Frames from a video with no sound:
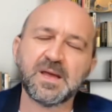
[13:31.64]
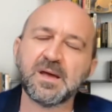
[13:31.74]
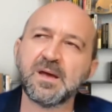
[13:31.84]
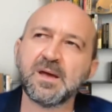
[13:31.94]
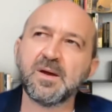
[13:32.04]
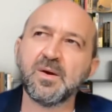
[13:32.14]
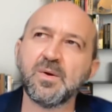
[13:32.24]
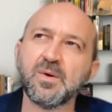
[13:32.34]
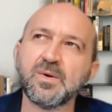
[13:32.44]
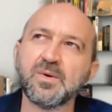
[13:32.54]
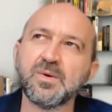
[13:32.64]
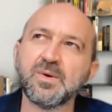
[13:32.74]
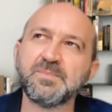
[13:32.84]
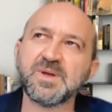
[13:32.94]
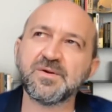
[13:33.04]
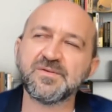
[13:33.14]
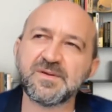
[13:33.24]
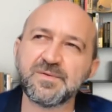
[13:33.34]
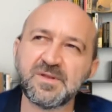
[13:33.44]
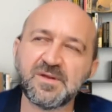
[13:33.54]
uh, because
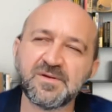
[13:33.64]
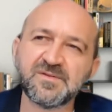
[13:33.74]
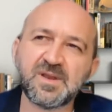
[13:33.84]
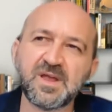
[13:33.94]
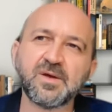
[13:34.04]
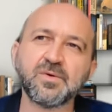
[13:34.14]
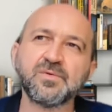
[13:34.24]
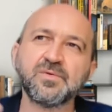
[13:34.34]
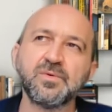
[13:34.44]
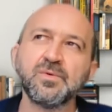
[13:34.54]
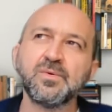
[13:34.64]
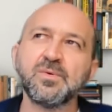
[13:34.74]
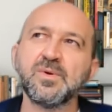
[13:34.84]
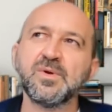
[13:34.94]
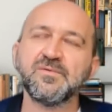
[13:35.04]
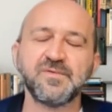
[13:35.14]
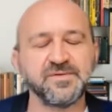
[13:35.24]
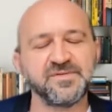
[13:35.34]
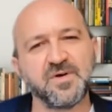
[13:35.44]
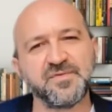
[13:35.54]
I think there is an echo to
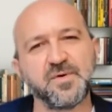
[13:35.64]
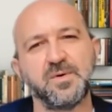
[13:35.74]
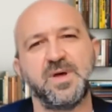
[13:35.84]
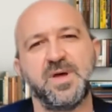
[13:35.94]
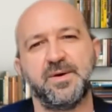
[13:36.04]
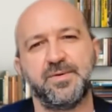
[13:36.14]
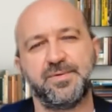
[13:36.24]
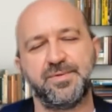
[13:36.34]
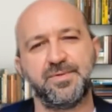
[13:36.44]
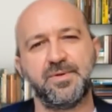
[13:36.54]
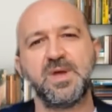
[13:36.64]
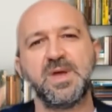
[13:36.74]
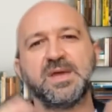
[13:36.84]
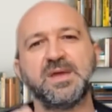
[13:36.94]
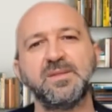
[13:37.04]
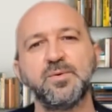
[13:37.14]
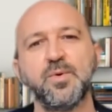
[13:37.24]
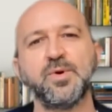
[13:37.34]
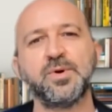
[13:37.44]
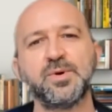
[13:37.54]
philosophical health in a
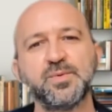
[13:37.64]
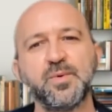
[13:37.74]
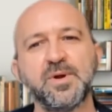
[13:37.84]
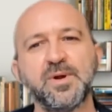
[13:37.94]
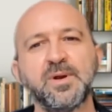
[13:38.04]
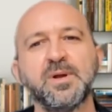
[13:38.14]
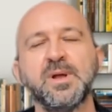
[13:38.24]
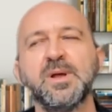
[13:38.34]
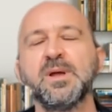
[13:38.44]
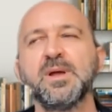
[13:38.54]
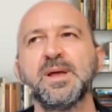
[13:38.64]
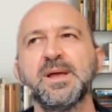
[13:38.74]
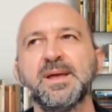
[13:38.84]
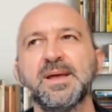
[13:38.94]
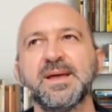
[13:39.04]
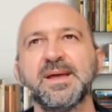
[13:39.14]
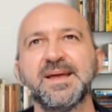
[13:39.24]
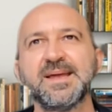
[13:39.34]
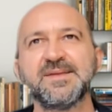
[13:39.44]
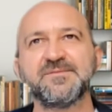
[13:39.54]
world where
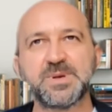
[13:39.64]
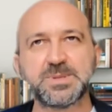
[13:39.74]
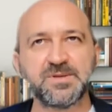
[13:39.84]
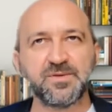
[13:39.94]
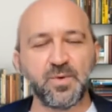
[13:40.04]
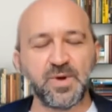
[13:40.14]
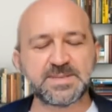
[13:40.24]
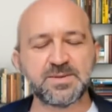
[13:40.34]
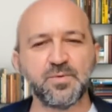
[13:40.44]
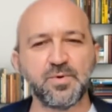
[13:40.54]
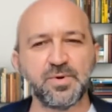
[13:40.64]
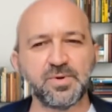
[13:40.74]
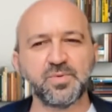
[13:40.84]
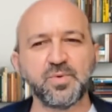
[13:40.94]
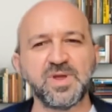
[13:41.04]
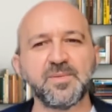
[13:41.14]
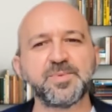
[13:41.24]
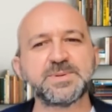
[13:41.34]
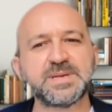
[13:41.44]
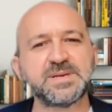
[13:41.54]
especially the western world we are
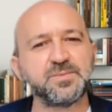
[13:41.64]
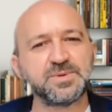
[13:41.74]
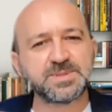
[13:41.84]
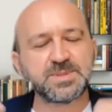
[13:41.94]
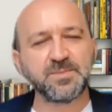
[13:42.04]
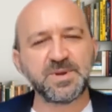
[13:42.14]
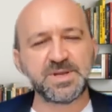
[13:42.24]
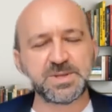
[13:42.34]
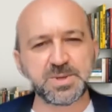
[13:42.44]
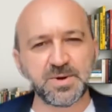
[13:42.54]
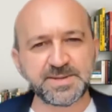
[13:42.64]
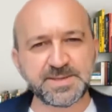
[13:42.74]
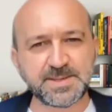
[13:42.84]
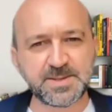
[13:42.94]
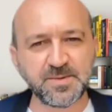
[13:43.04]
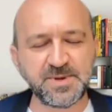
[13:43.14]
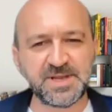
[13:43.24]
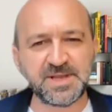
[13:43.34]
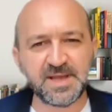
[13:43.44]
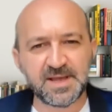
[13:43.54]
presented with so many choices so
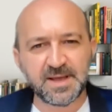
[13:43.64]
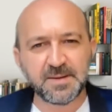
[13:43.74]
many